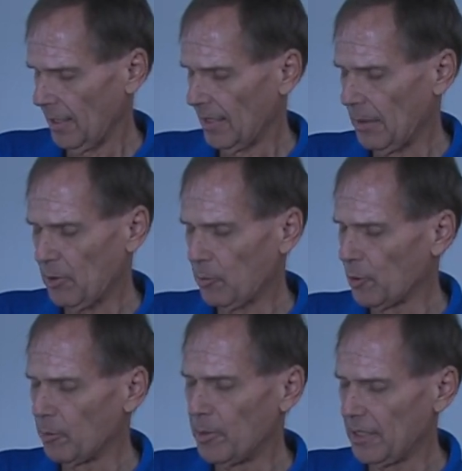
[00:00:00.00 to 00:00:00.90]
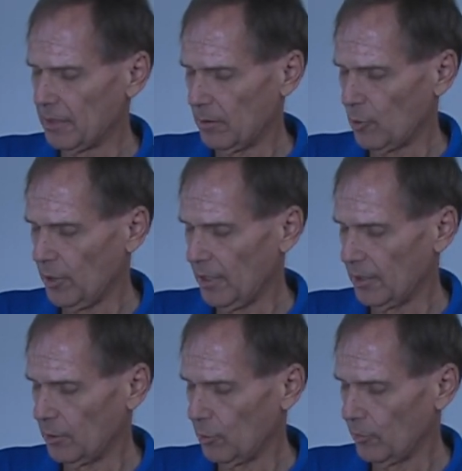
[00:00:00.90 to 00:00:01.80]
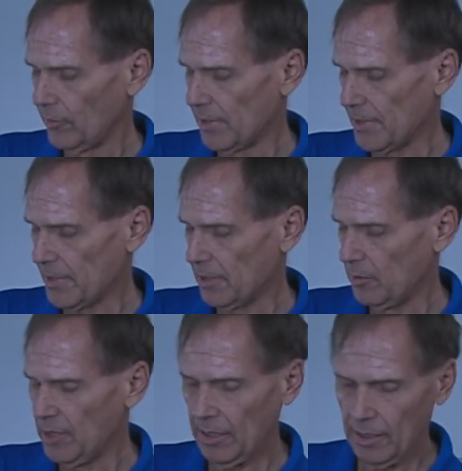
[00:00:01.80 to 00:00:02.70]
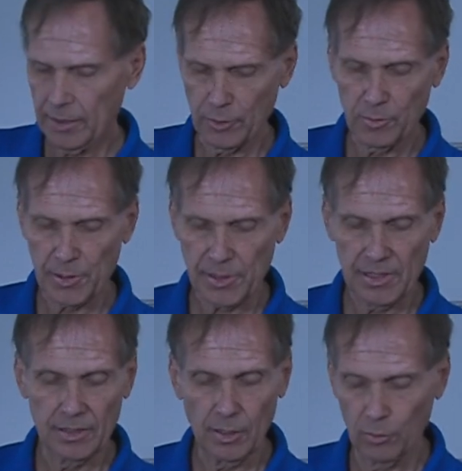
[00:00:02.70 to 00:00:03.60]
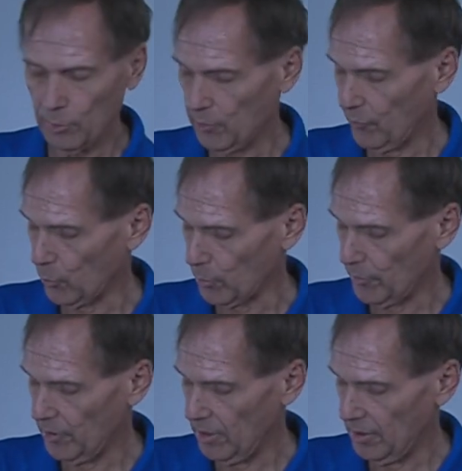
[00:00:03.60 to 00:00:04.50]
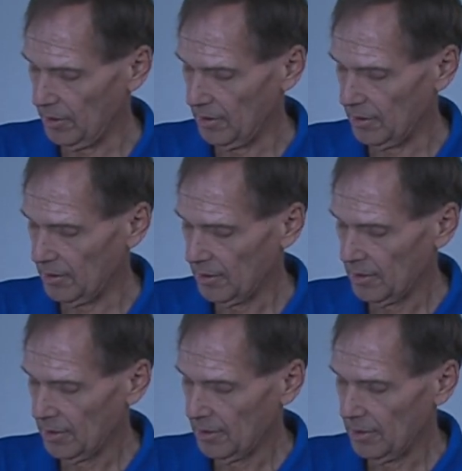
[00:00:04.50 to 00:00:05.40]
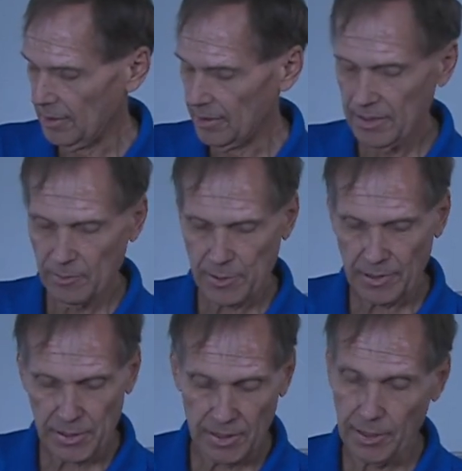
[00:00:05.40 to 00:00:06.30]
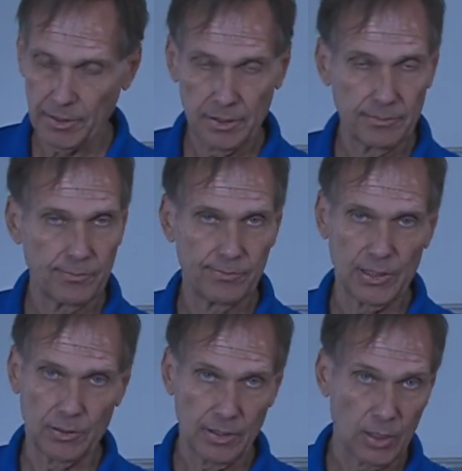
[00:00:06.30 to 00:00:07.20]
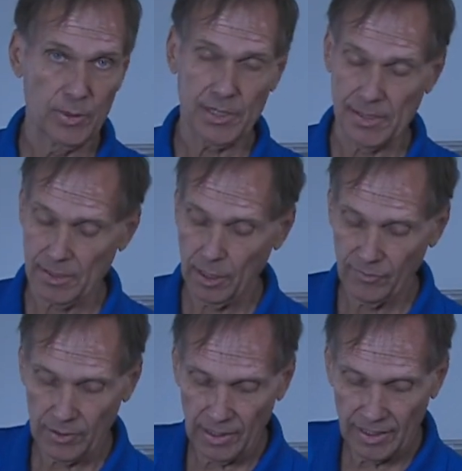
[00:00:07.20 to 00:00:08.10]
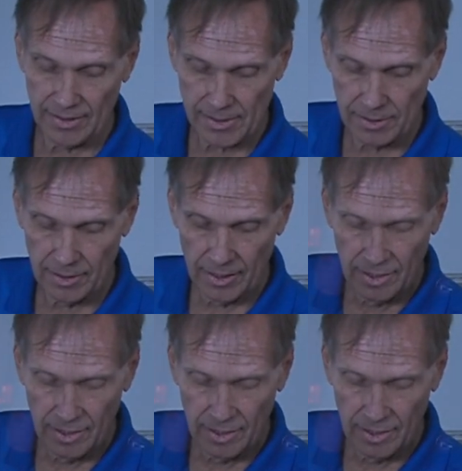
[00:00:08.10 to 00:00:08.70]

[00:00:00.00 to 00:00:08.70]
and I'm gonna put a big number of heading hold, this is gonna be 100% only for the uh, uh, demonstration here. You, you know, 100% is an awful lot. So